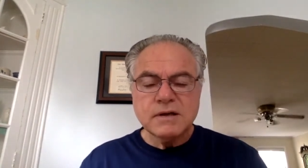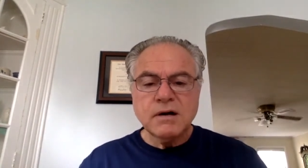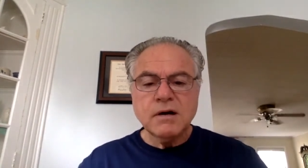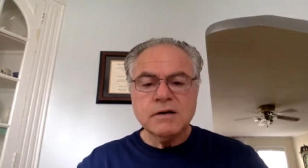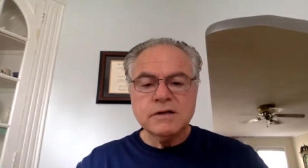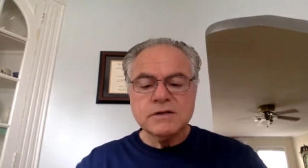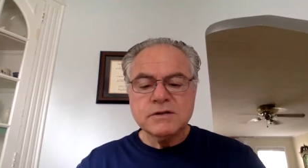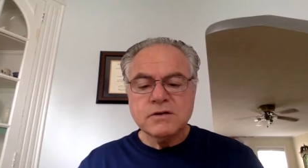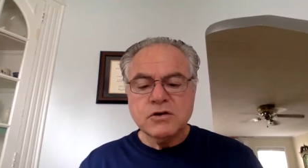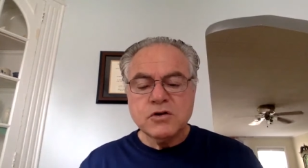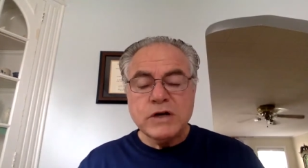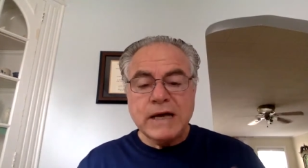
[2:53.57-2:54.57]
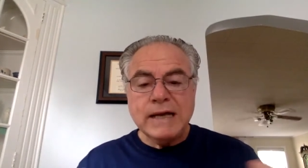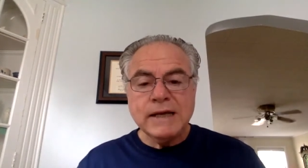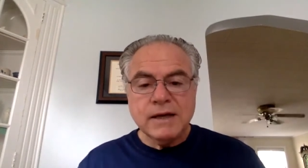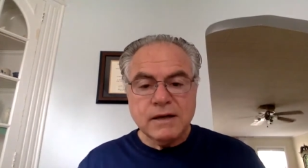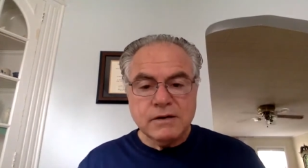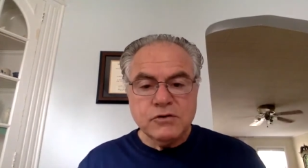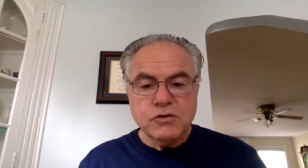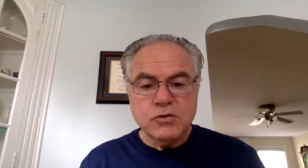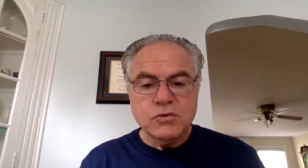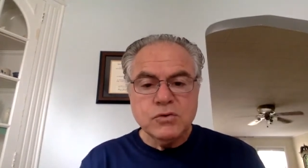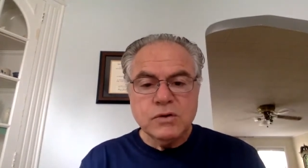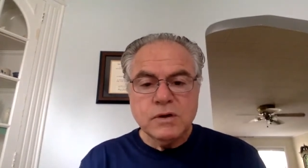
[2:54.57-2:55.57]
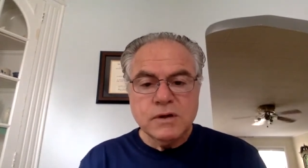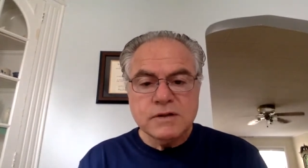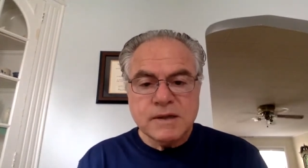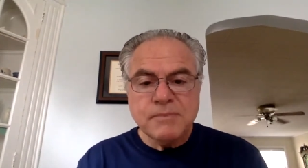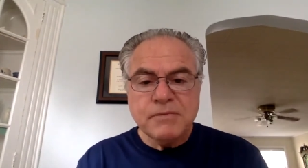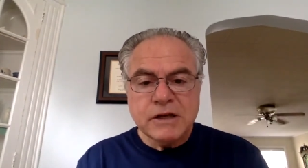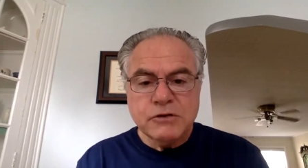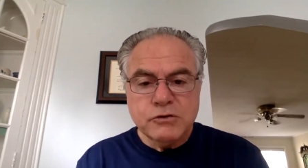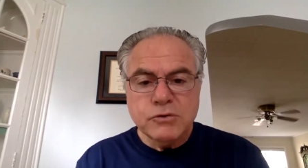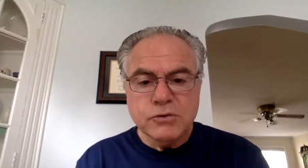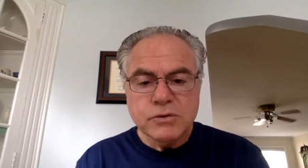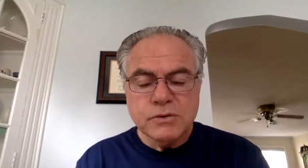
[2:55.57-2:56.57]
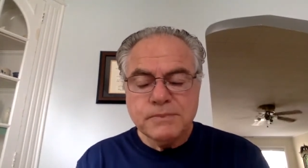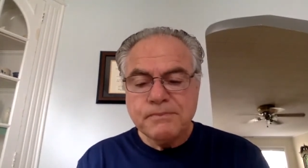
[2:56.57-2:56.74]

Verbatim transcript: art is creating new, something new.